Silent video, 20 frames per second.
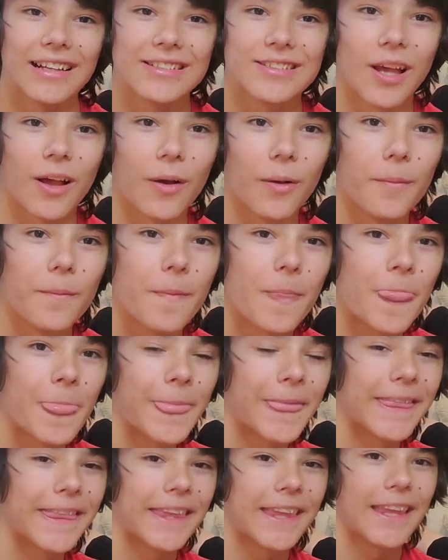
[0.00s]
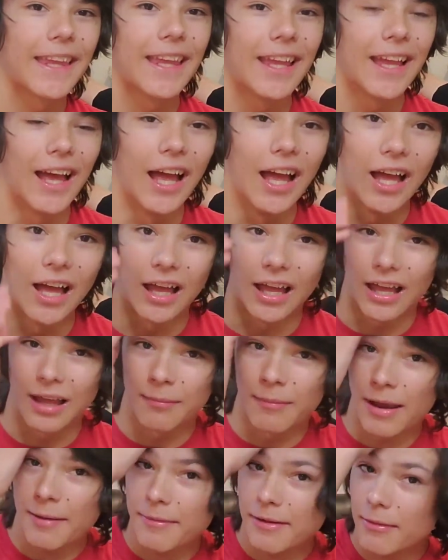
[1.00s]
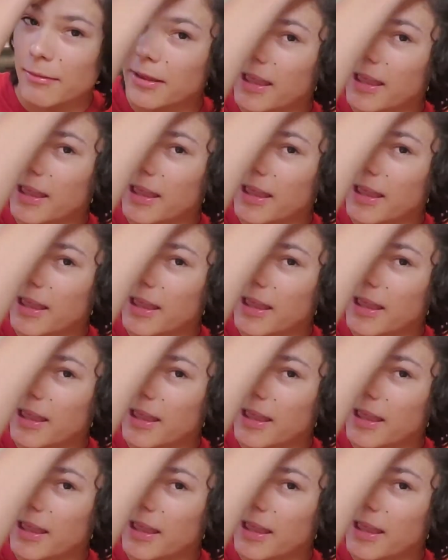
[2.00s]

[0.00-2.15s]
so I might be able